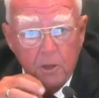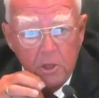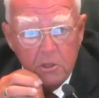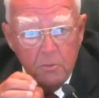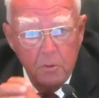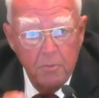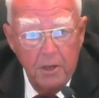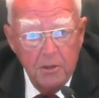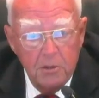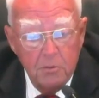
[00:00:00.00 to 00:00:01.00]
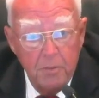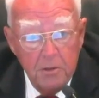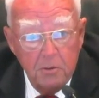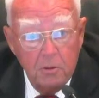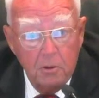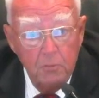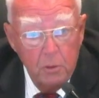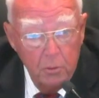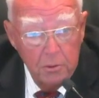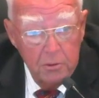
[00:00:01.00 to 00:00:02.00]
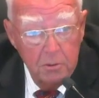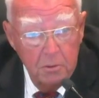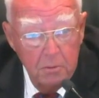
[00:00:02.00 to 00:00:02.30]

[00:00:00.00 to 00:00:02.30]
customer base is basically commuters?